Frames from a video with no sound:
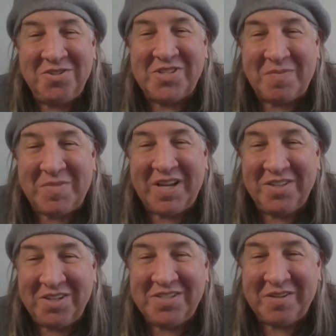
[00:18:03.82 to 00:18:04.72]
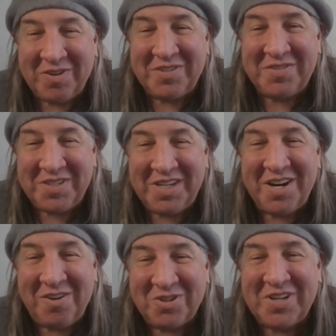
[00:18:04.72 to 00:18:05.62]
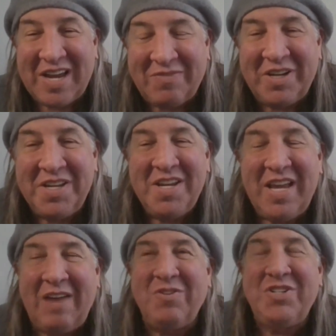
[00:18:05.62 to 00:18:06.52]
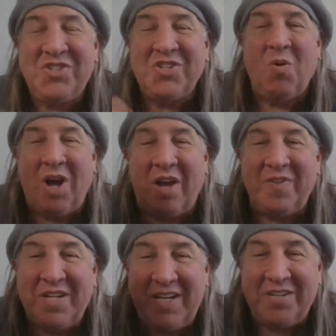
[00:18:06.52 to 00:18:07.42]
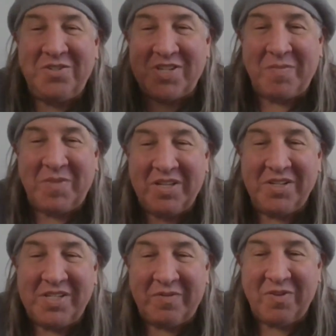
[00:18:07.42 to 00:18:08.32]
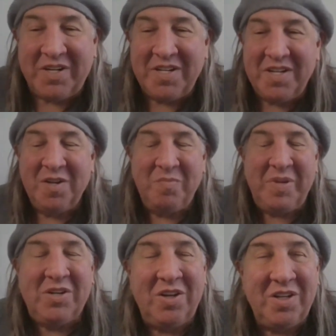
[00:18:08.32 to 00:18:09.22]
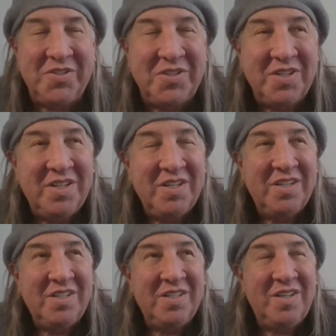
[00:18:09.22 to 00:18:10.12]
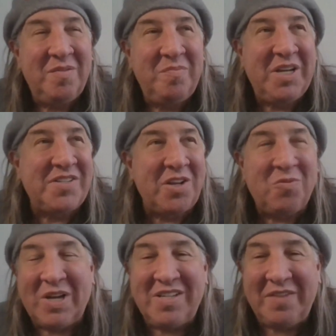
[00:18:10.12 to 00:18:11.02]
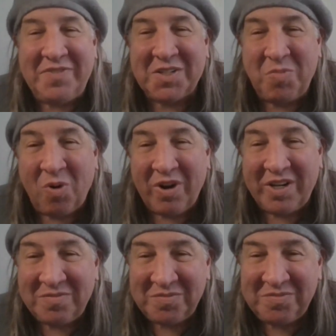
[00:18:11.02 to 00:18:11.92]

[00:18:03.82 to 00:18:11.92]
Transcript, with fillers: to do something a little different, you know, or every every so often you need to do something a little different because because otherwise life gets boring.